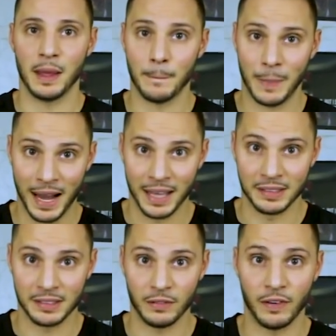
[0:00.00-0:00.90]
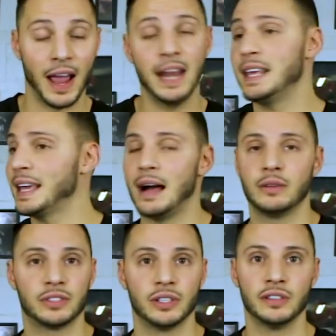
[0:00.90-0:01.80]
in place for any
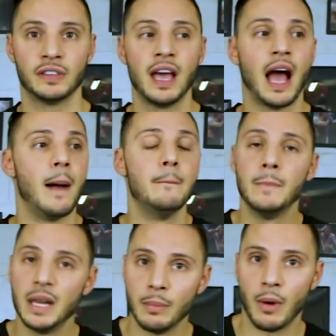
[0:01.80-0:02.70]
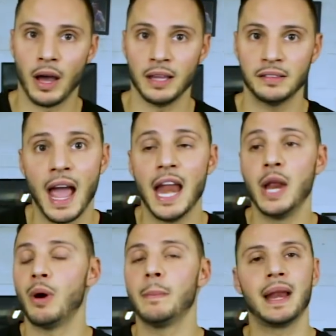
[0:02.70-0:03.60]
counters and minimize
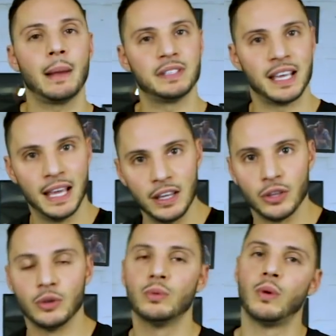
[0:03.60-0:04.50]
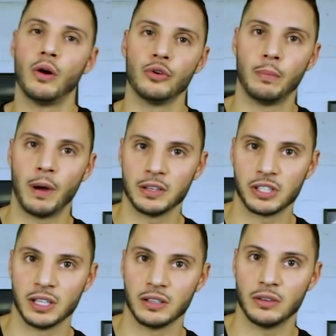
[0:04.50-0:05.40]
anyone being able to hit you while you're
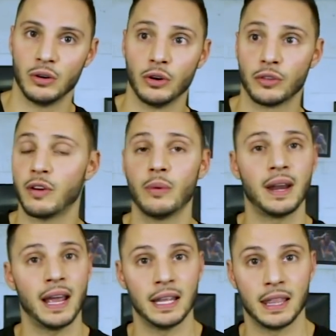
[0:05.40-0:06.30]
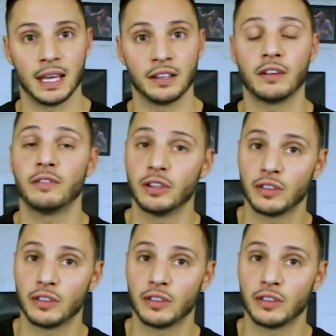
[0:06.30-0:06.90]
punching or throwing anything. So for